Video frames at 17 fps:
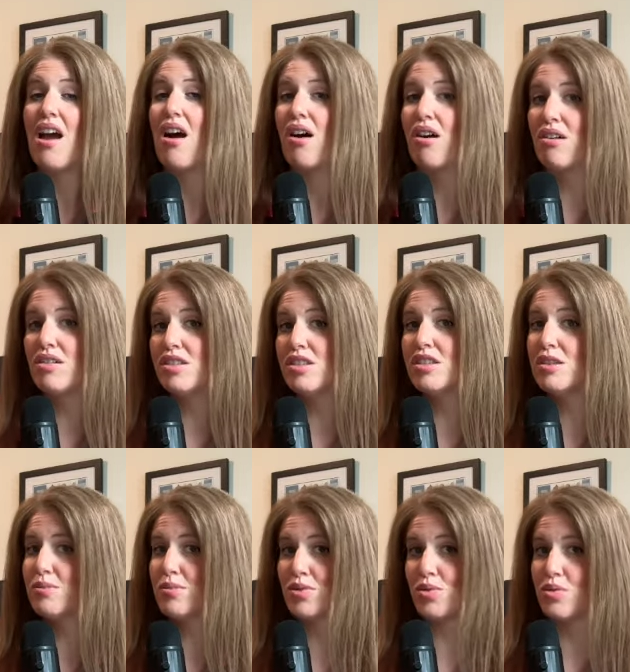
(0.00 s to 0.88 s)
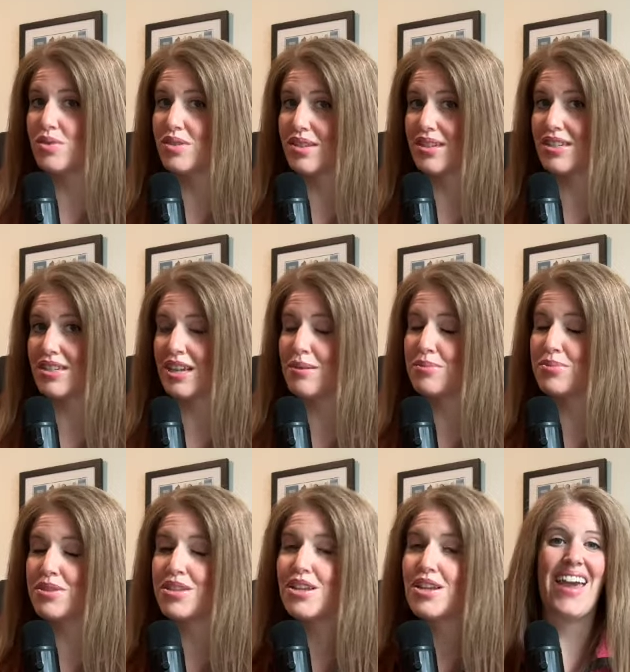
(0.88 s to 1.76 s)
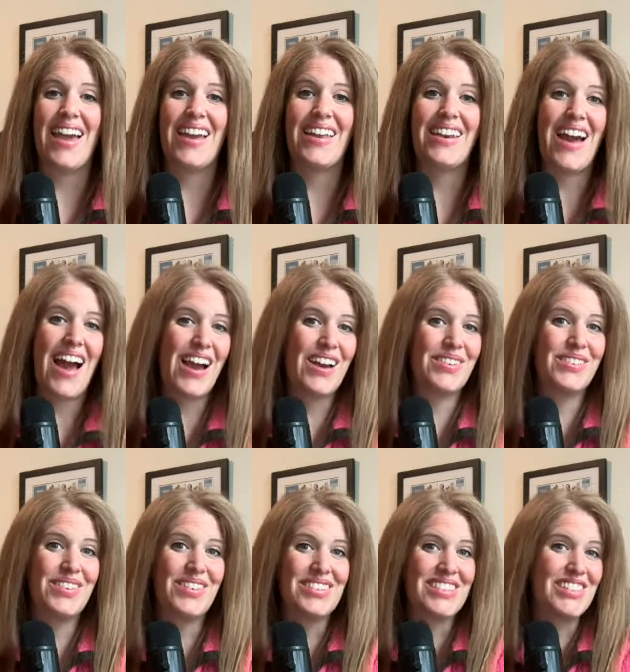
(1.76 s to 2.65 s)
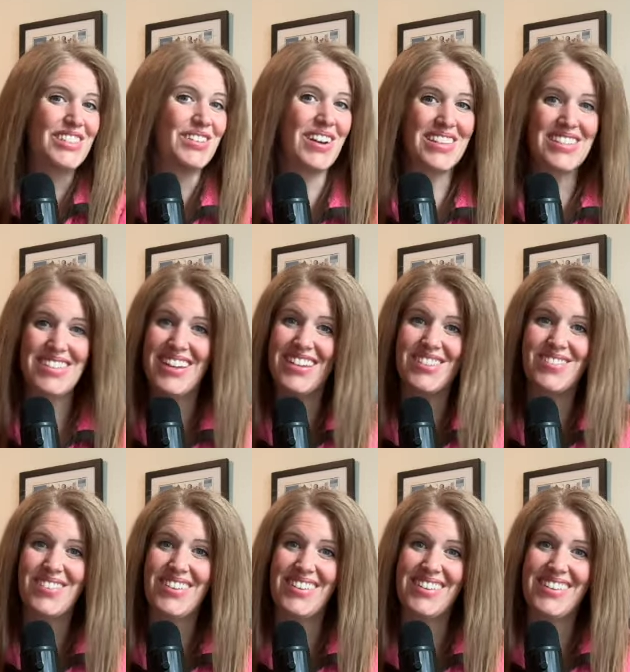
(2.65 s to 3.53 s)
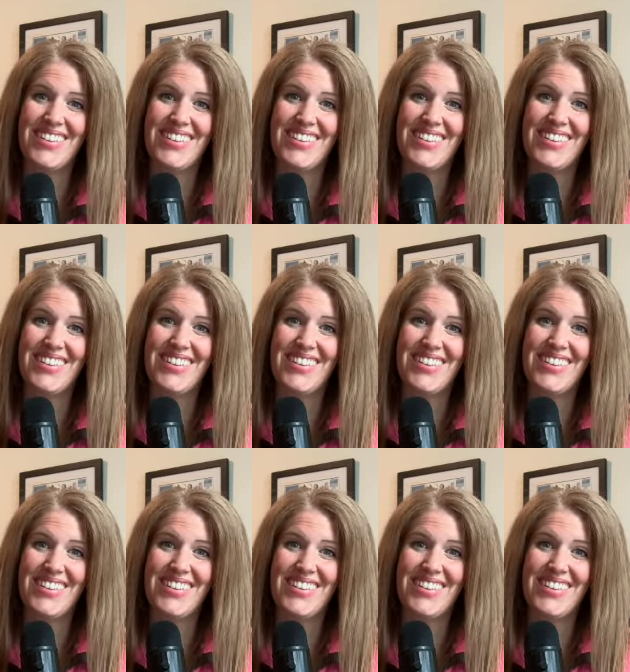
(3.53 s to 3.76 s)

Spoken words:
also some sourcing tips. And I will see you guys in the next one.